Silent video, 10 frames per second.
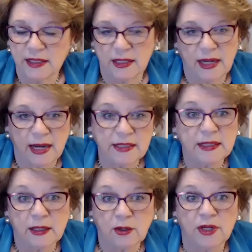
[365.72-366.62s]
that
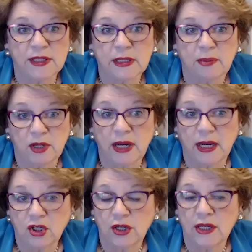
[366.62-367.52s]
asynchronous
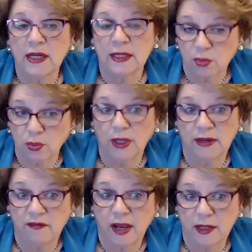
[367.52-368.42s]
communication is really
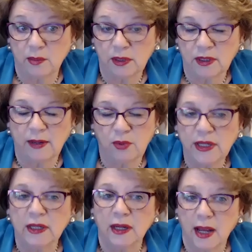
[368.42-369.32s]
valuable and we
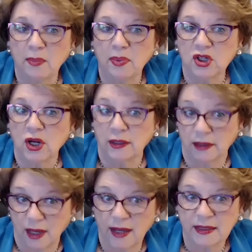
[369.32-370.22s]
can accomplish a
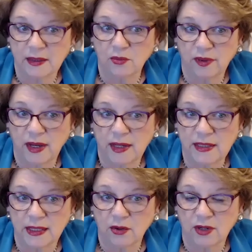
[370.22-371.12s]
lot with
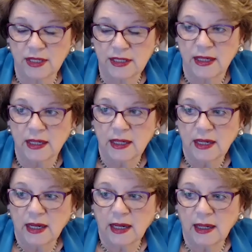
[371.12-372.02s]
asynchronous,
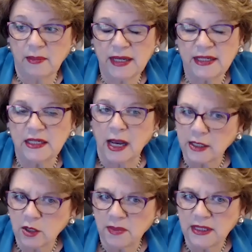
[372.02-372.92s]
and
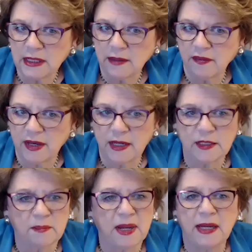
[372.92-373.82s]
documenting
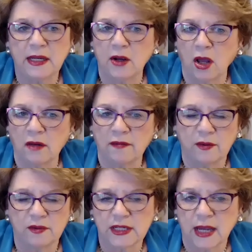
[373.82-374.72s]
things and making all of
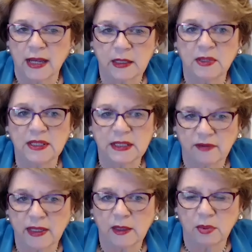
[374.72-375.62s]
those documents
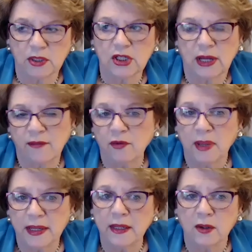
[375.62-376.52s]
available to
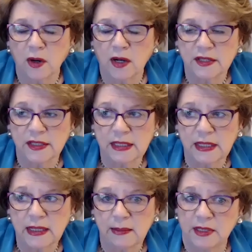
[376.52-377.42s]
everybody across the
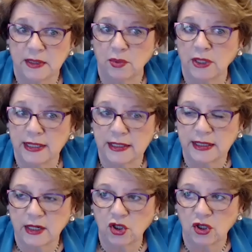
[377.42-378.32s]
team is really
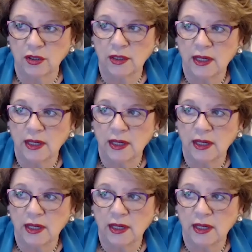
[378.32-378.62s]
essential.